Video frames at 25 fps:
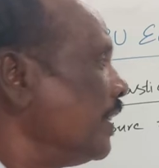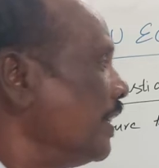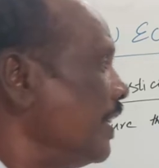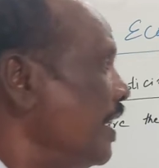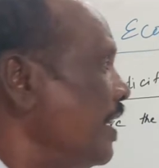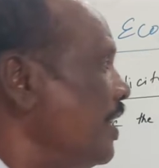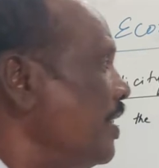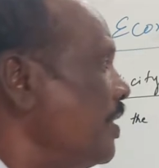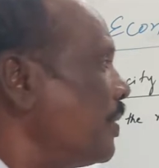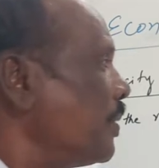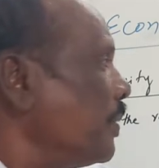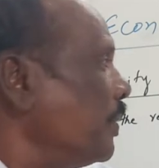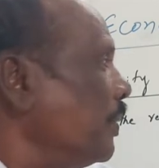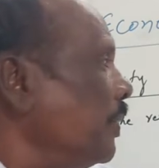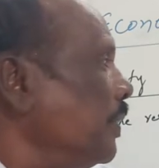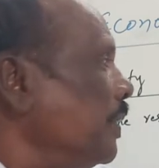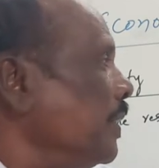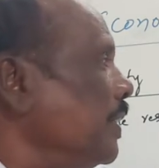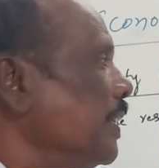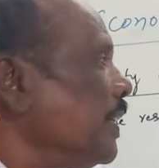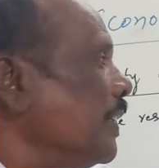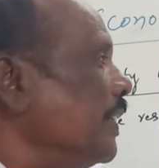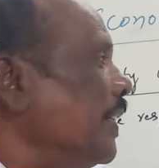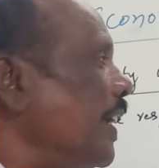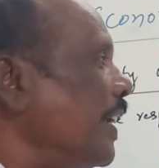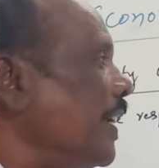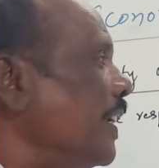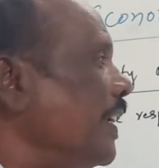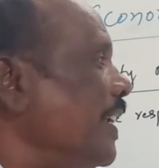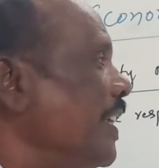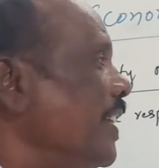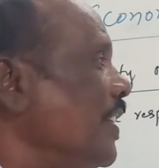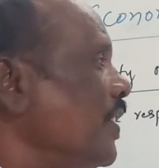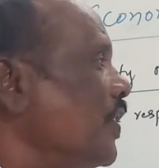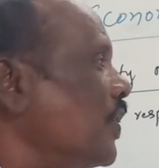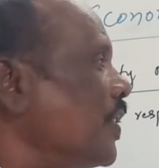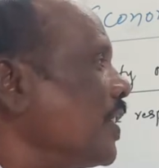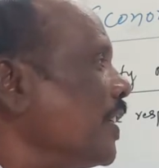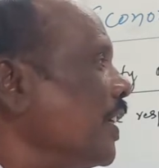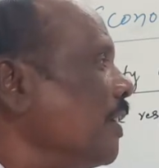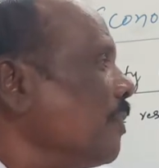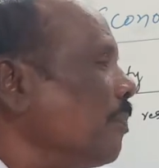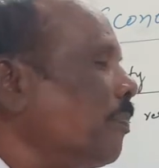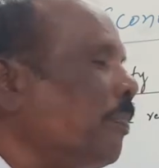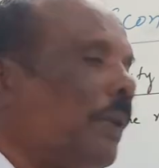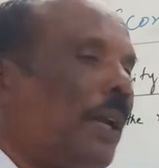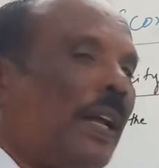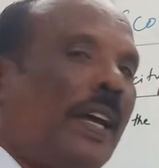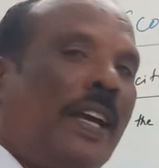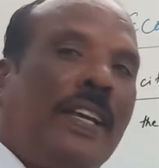into the initial
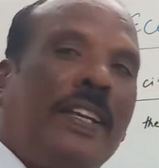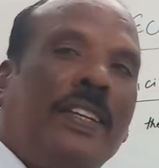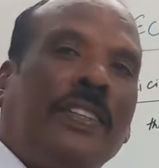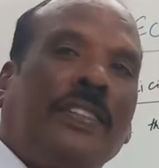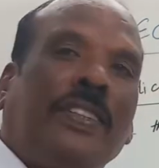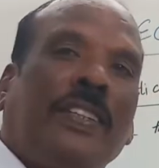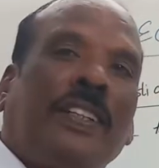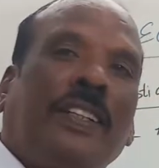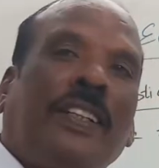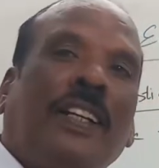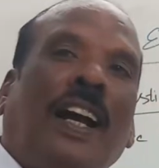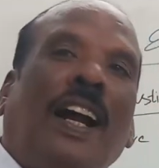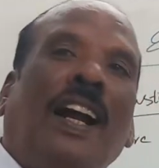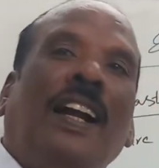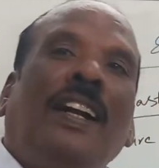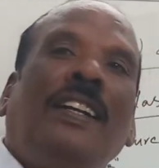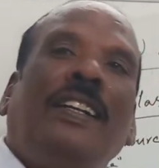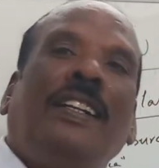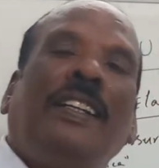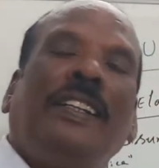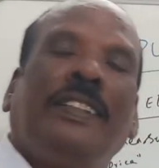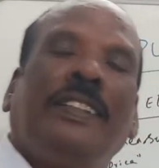price and